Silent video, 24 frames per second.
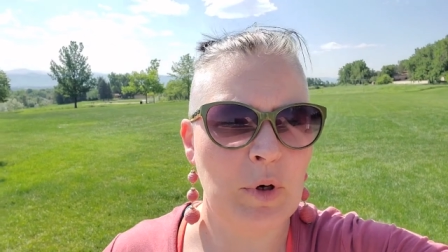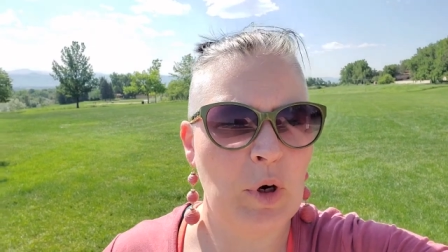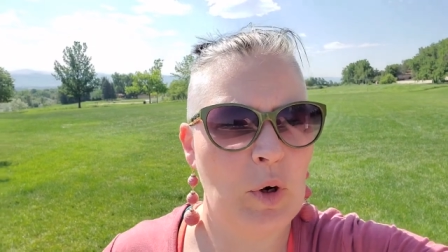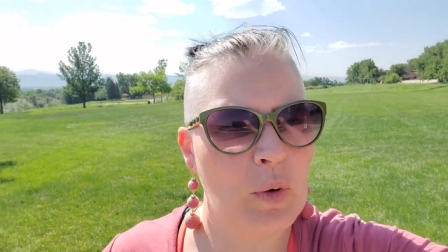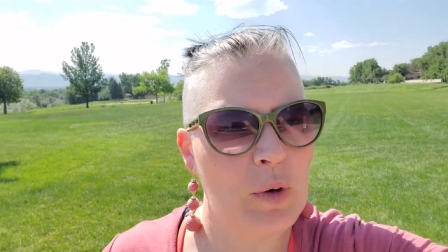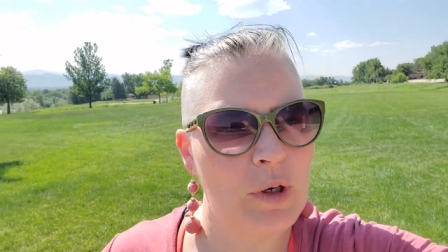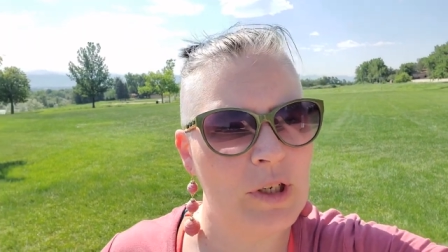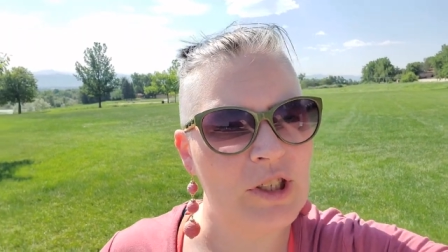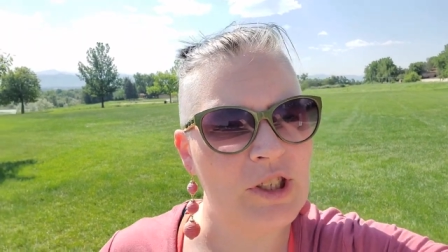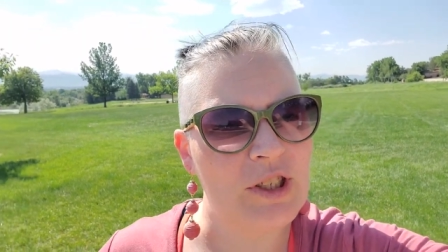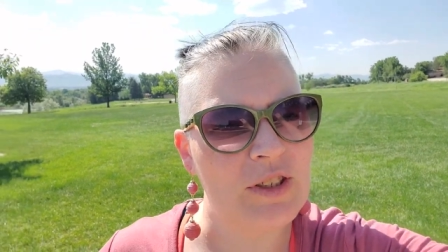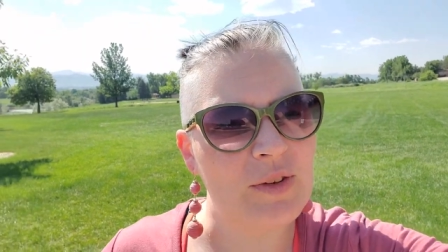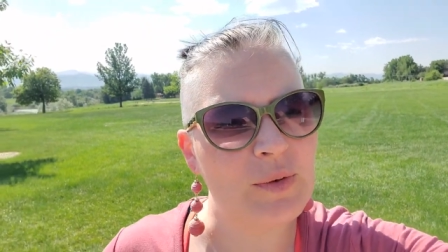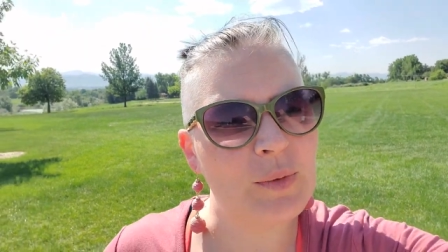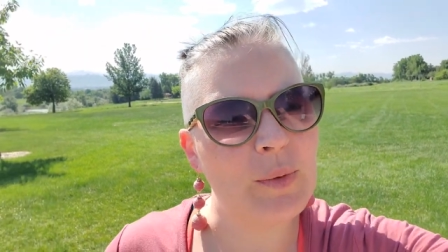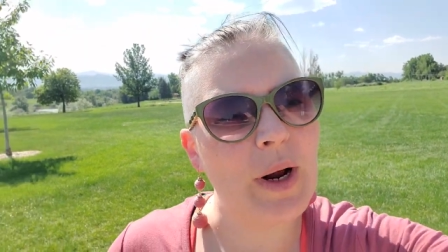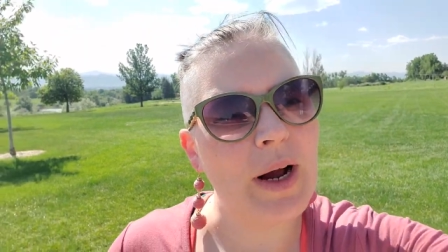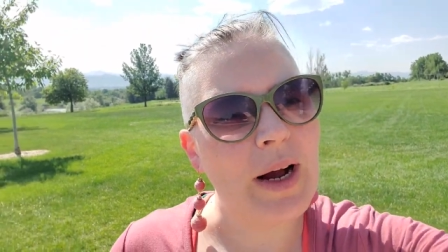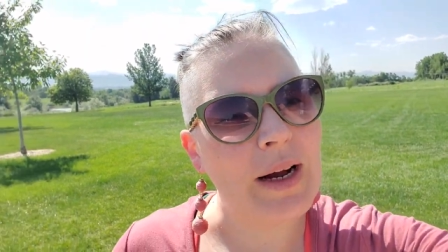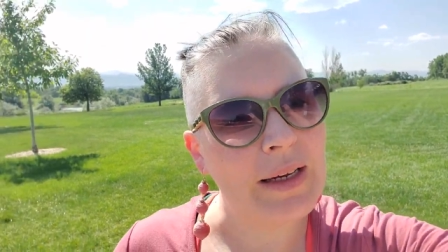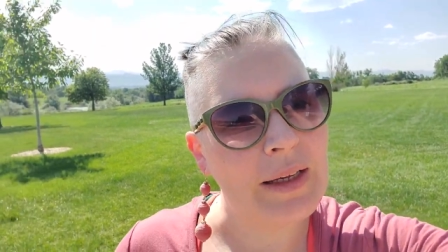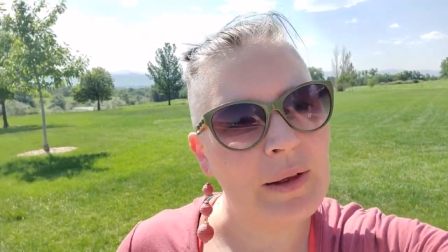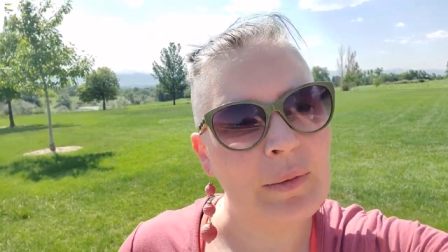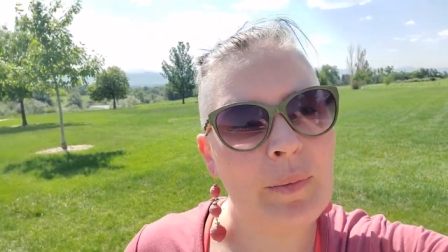gorgeous
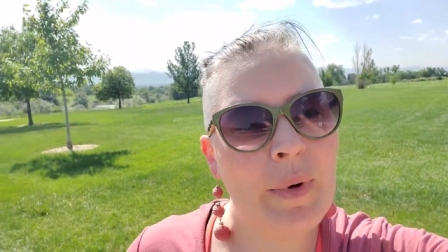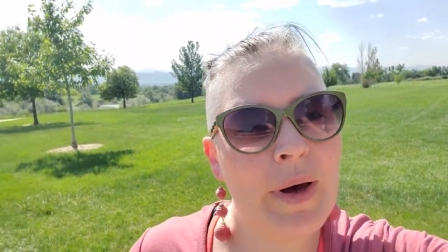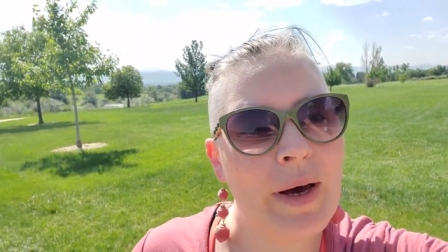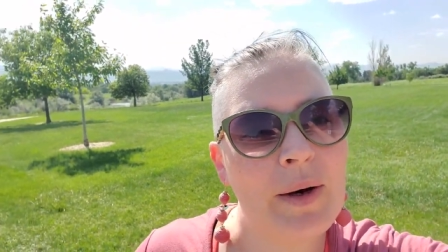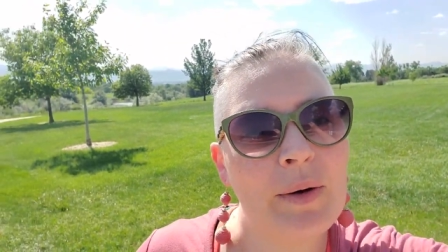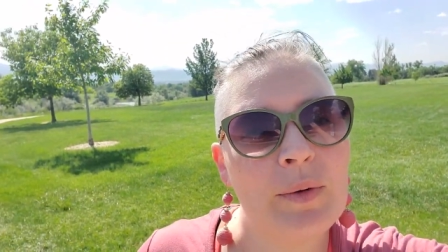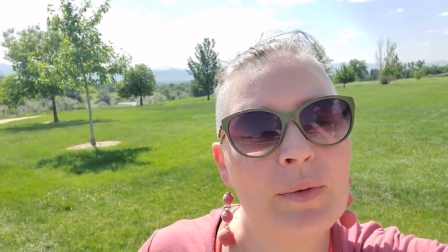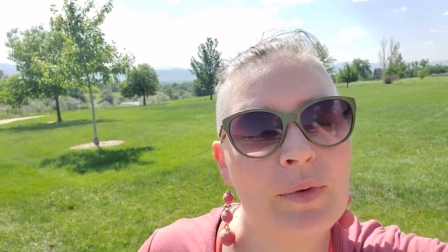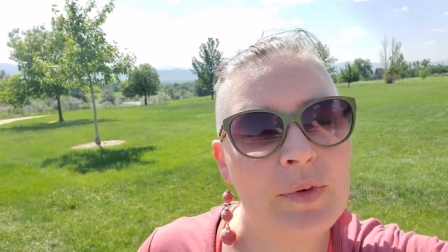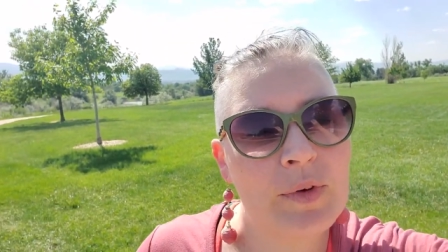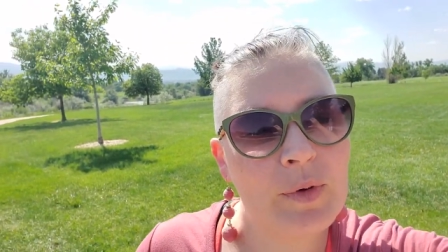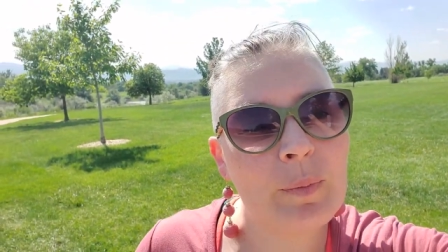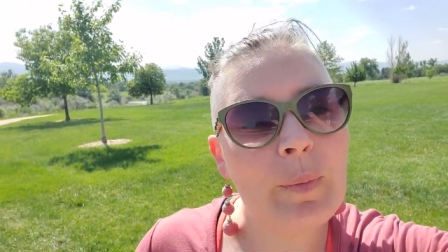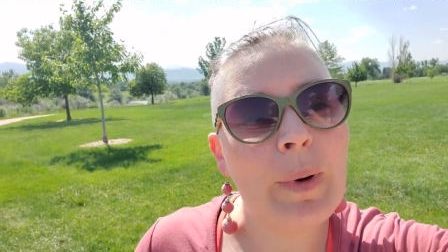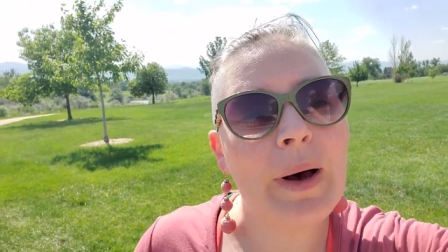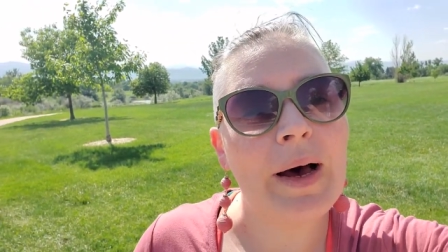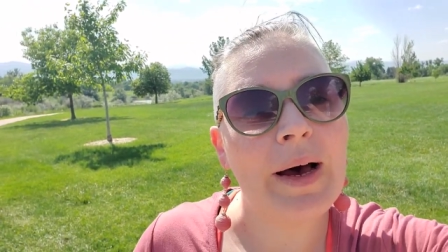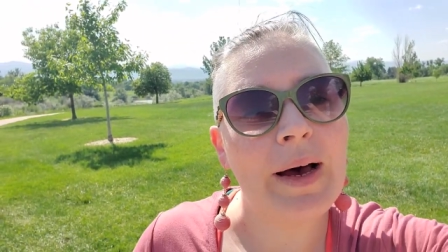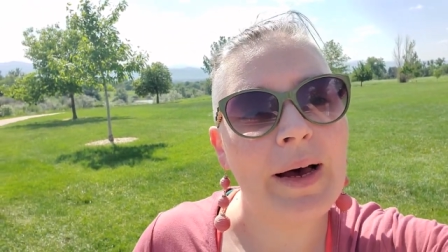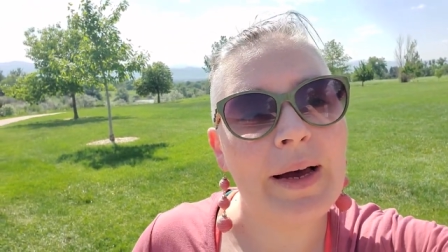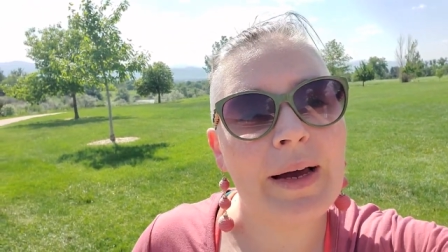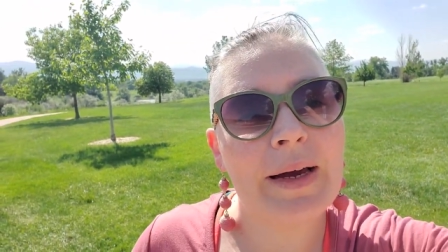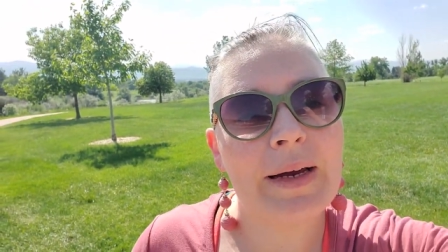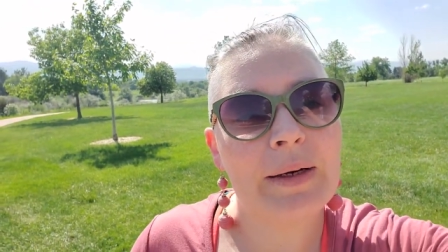Rocky Mountains
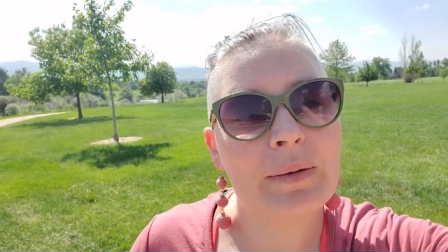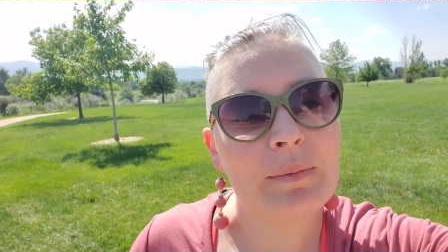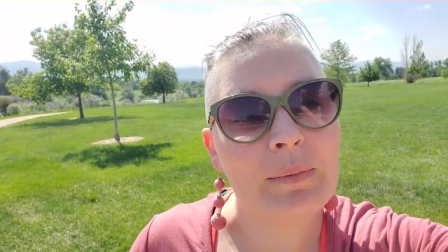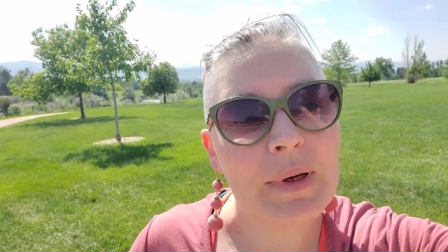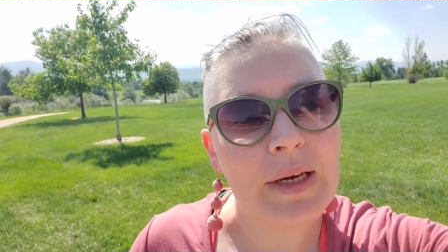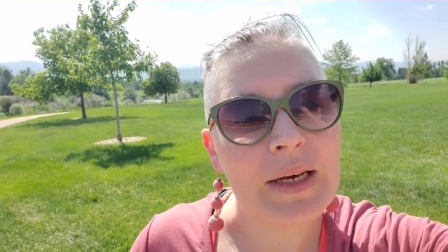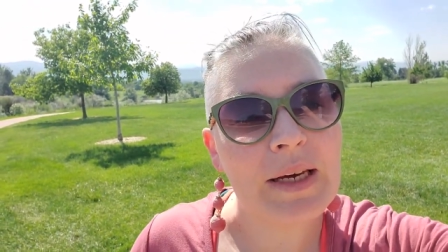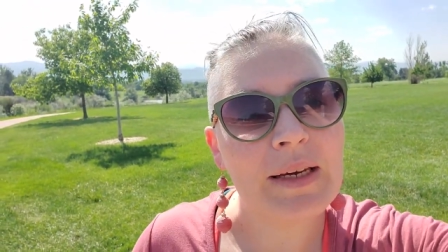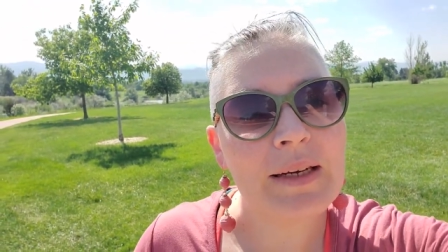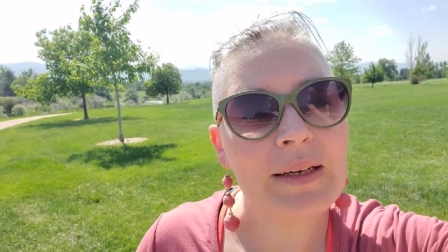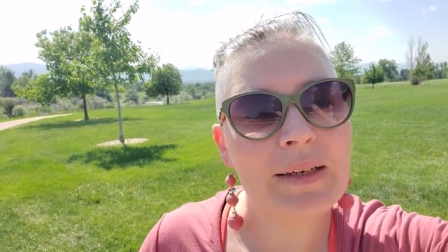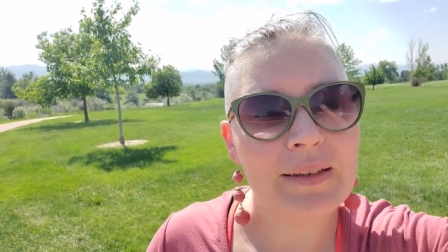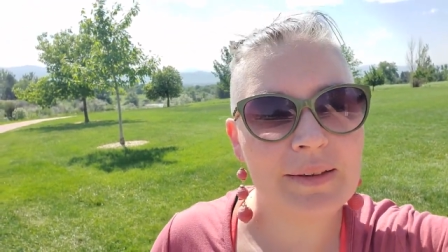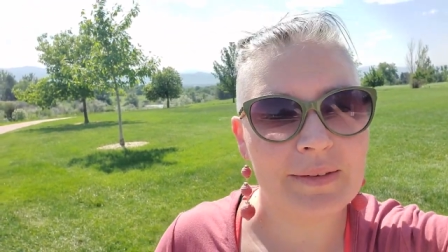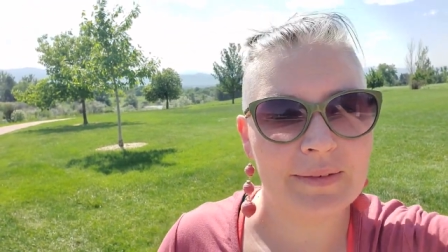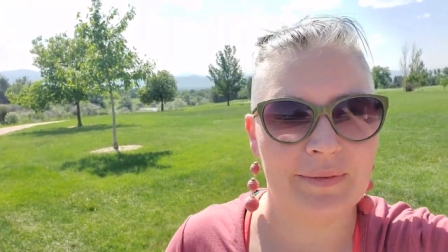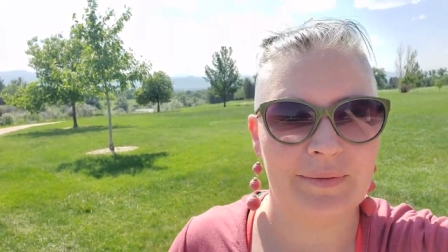behind me